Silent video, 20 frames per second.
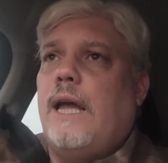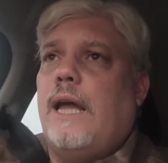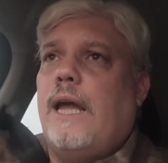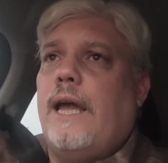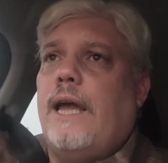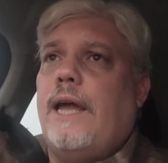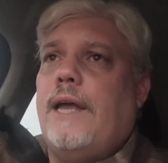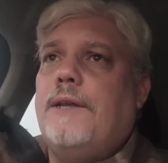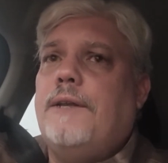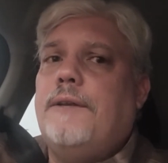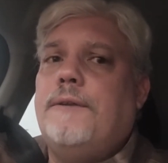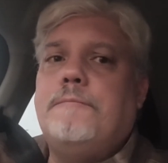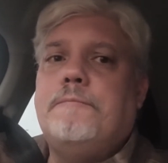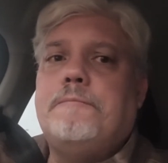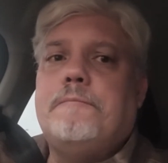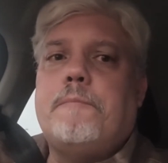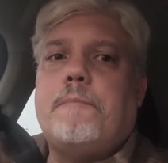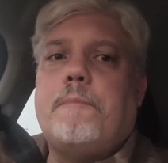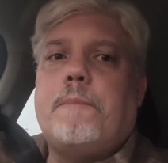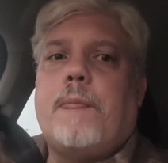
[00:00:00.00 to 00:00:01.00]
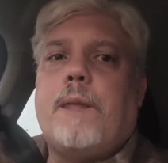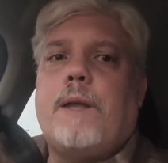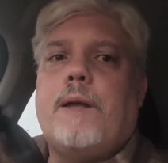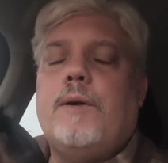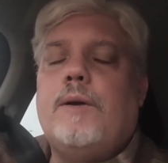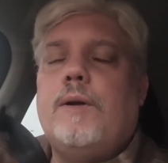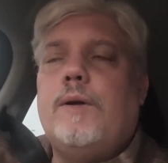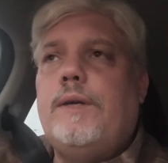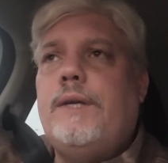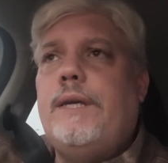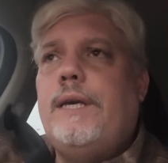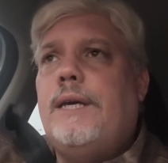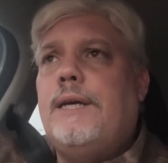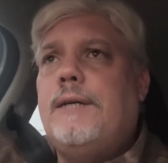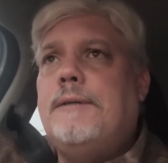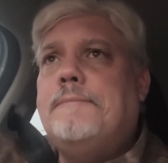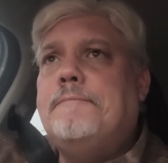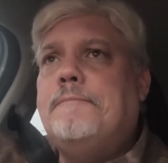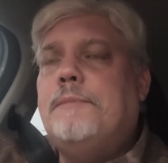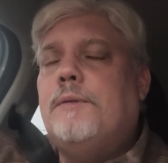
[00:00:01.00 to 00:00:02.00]
And
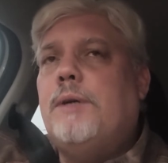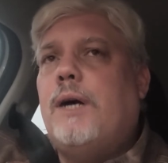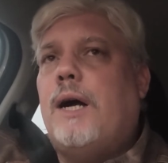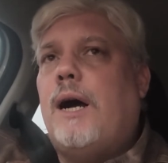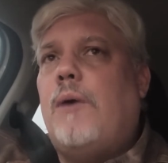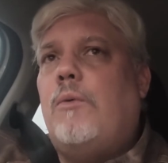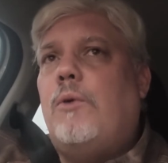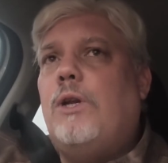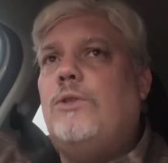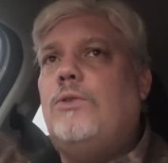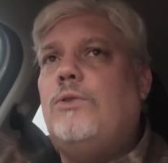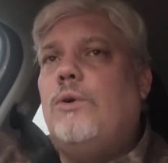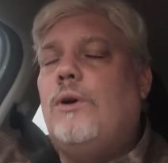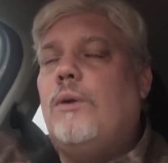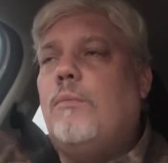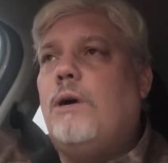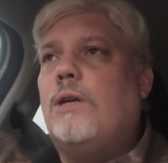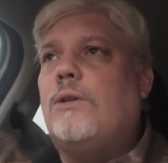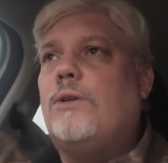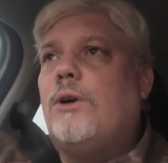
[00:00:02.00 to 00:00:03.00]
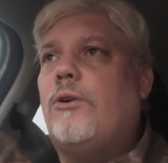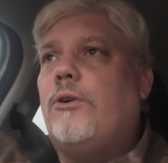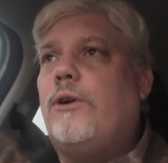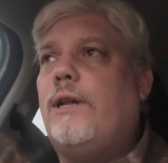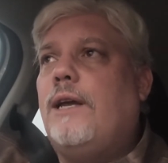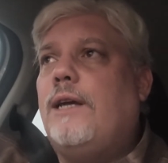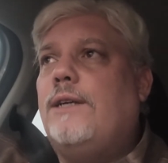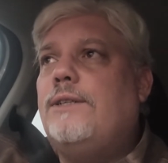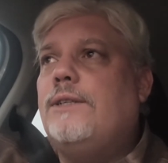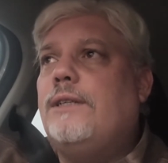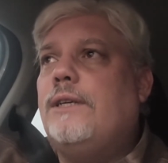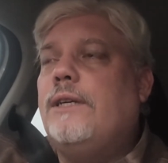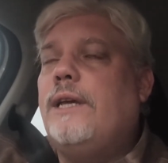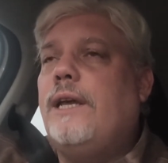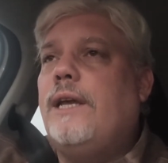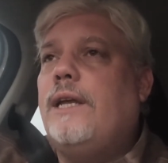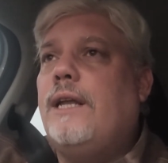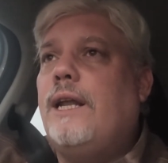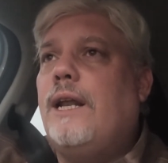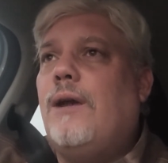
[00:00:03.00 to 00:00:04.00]
yeah, I want to talk about correlation
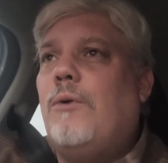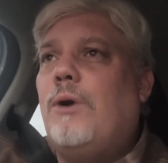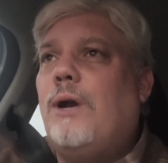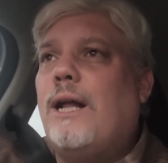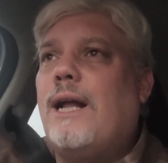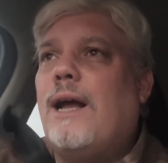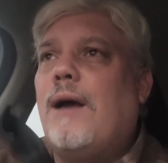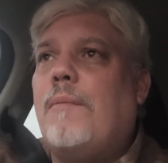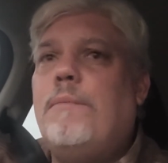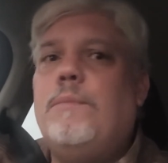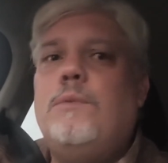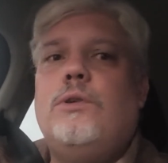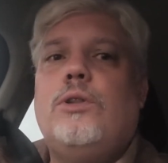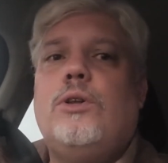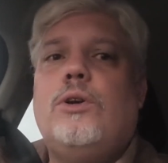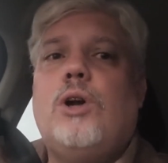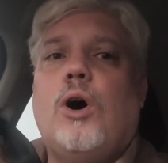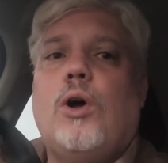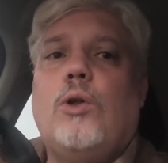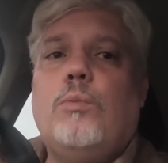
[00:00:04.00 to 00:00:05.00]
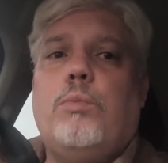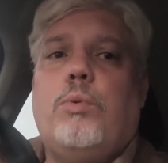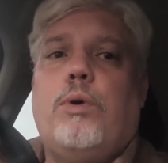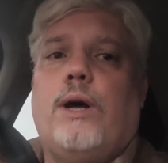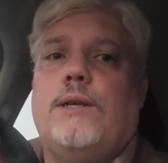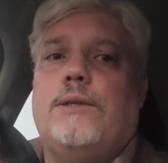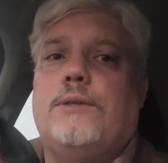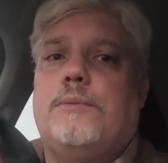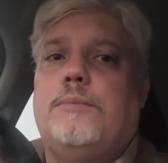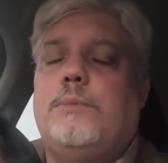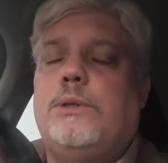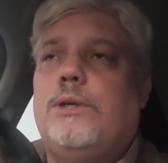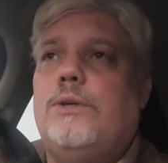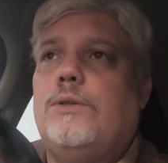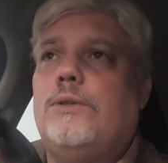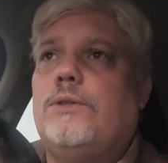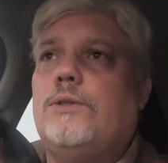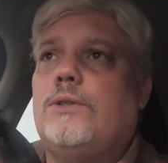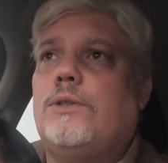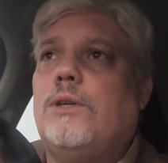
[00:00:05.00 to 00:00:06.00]
again, and I want to come to the gold price
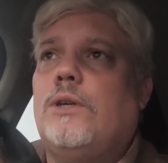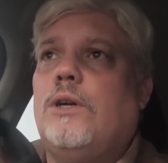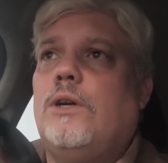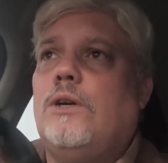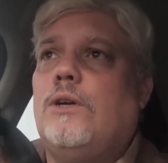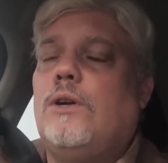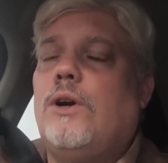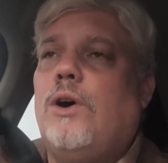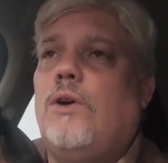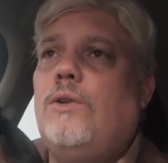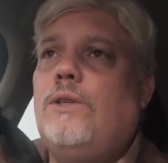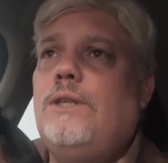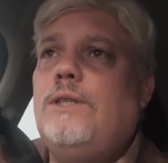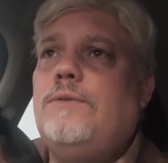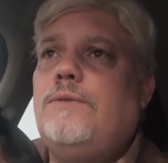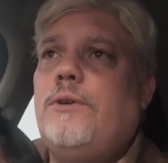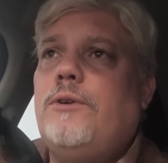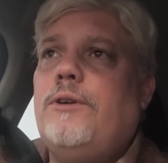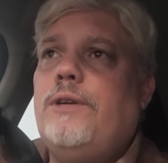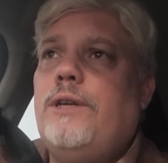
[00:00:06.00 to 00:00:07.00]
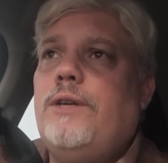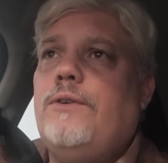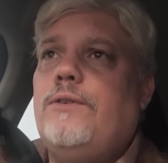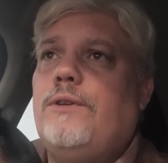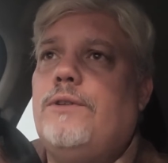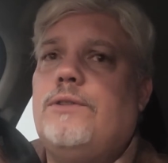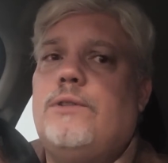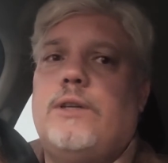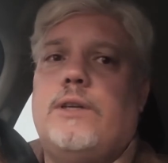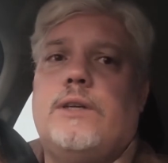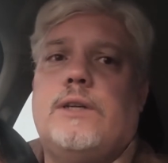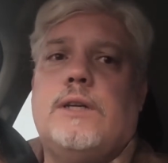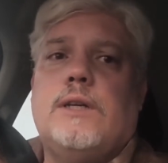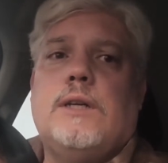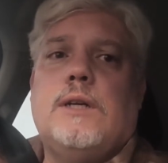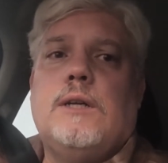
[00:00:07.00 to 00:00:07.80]
because gold is very interesting.